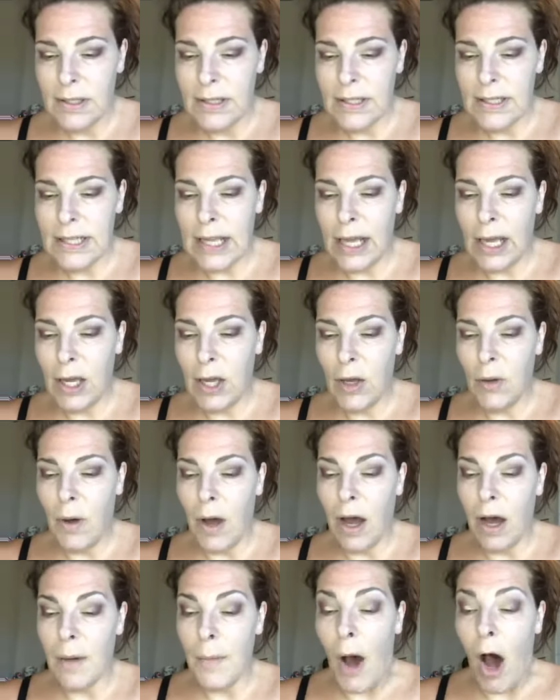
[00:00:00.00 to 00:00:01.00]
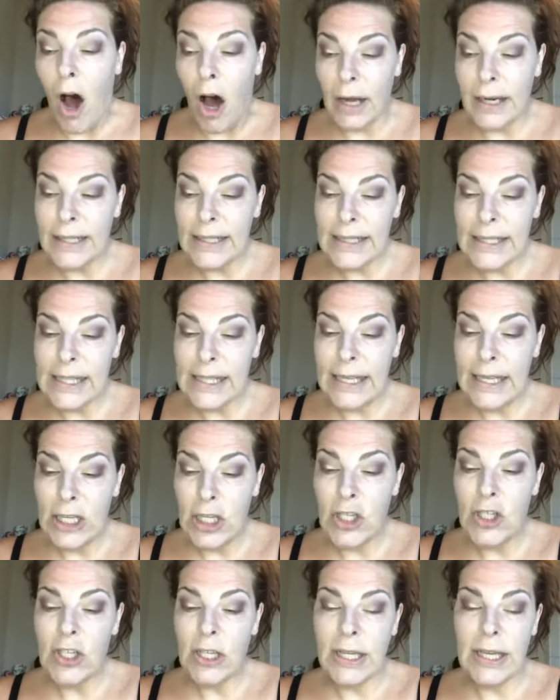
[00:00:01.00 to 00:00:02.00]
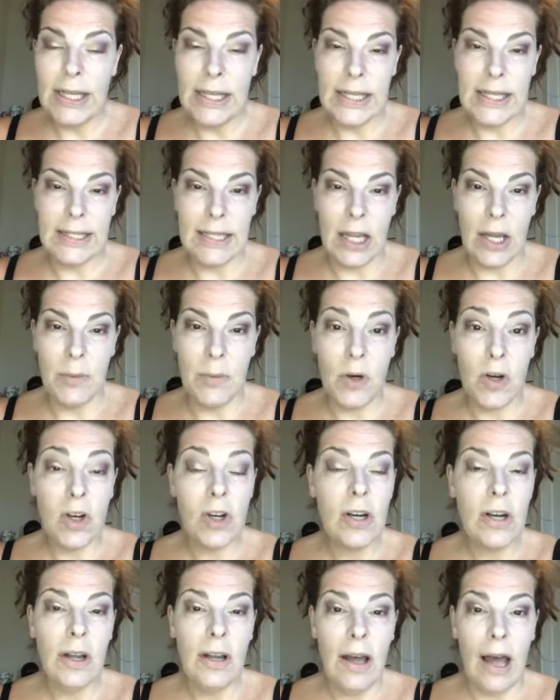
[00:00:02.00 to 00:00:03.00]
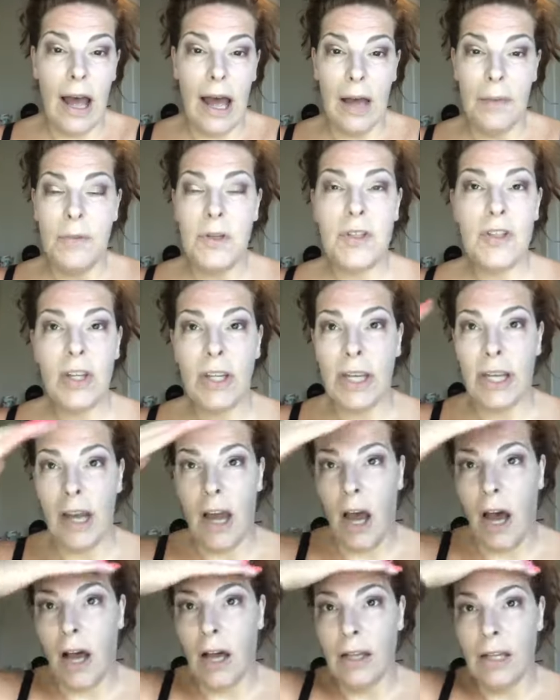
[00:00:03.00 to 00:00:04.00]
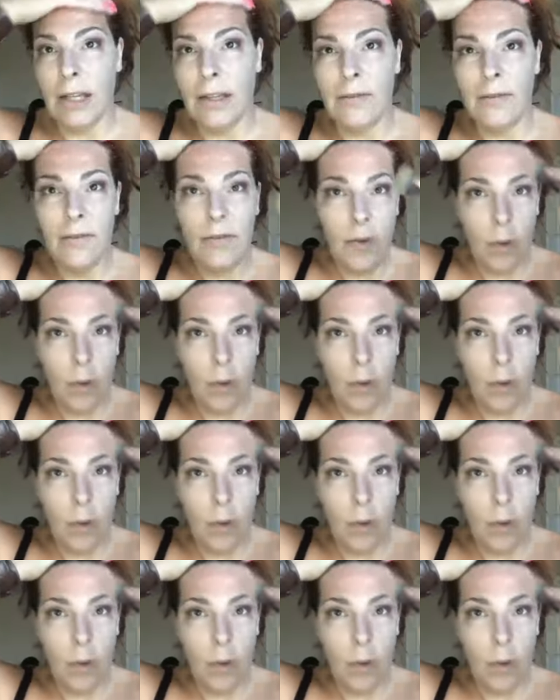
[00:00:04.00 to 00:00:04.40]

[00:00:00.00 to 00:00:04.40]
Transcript: So, honestly, usually in the summer, I'm usually an olive